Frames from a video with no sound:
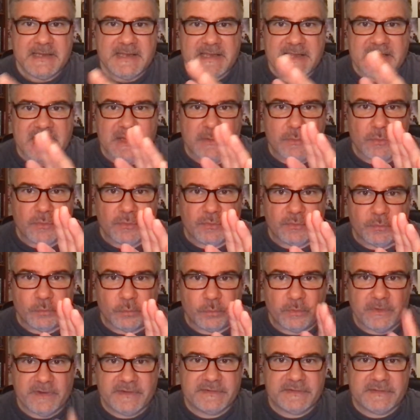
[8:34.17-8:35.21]
He was
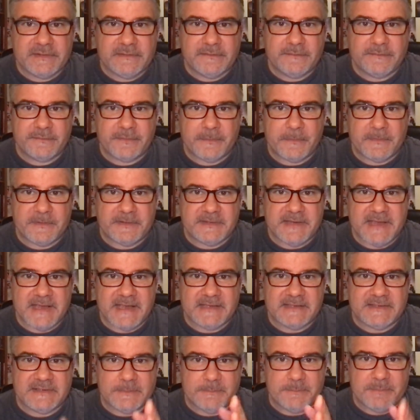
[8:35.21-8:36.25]
risen from the
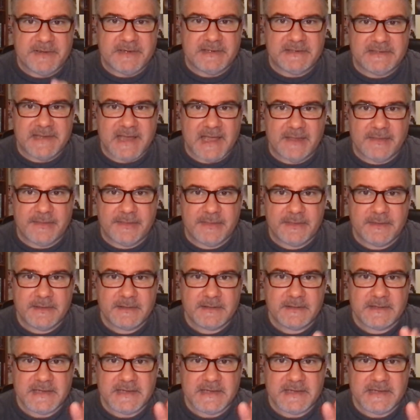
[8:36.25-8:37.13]
dead to beat death.